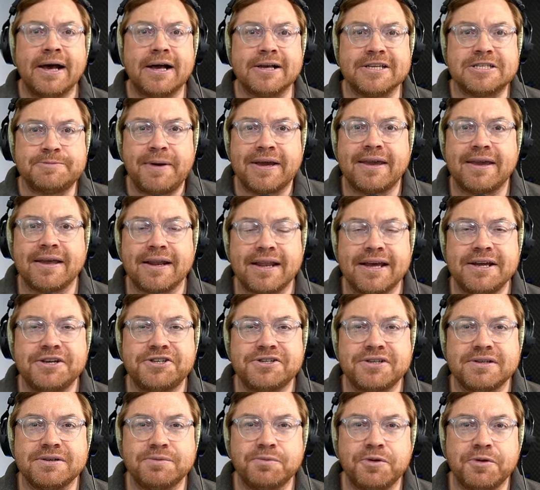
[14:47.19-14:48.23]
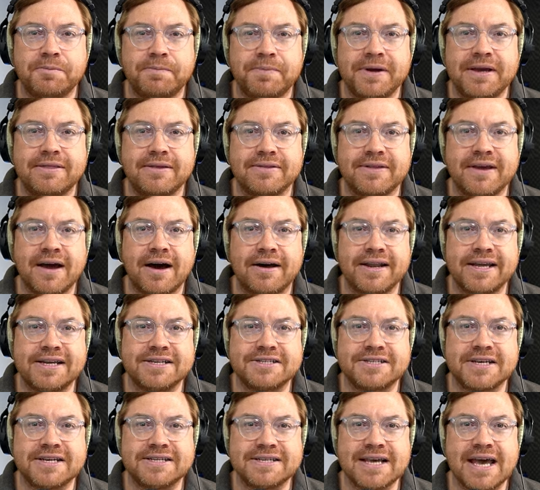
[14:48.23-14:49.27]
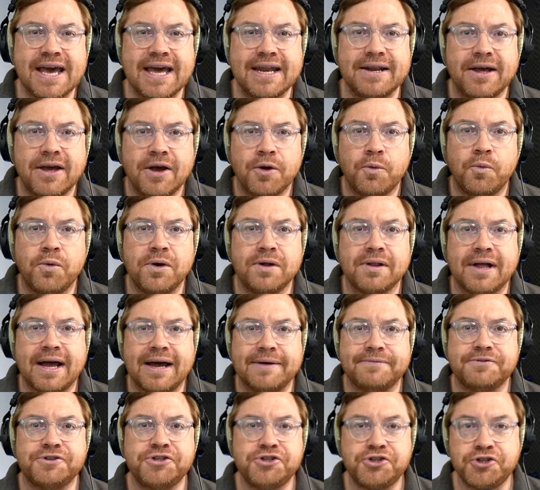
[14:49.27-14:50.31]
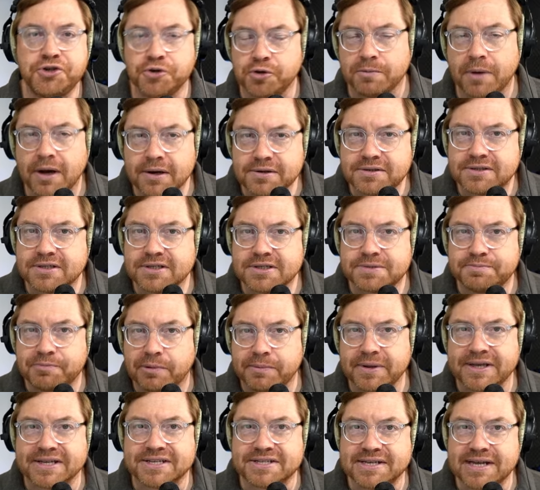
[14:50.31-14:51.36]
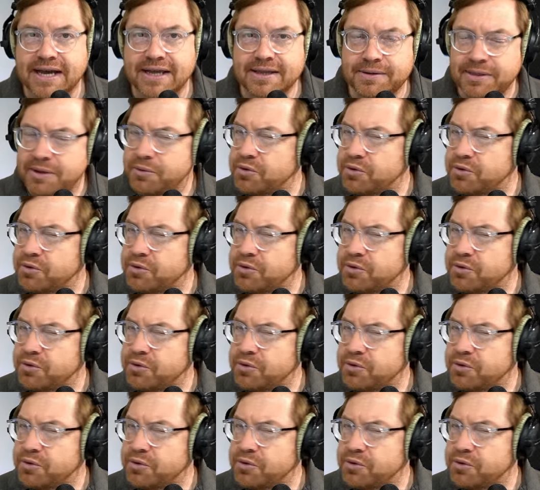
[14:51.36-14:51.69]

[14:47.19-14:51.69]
Speculation would be that the Ioniq 6N will have dual motors, probably a standard.